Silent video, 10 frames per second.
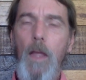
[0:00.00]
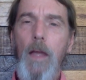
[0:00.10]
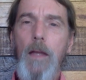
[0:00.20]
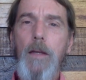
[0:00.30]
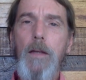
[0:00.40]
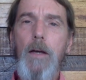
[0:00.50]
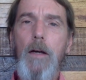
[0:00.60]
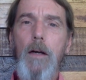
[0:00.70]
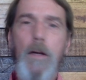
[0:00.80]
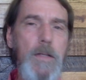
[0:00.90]
And
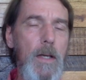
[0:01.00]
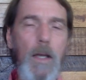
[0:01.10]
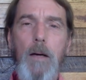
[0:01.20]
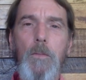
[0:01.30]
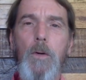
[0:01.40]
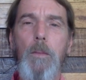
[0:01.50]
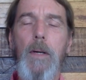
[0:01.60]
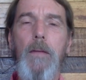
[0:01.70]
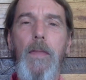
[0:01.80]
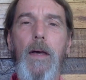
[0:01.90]
uh, I say a lot more
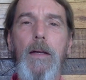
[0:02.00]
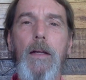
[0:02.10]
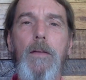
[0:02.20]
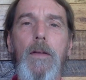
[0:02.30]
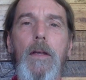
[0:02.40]
about that in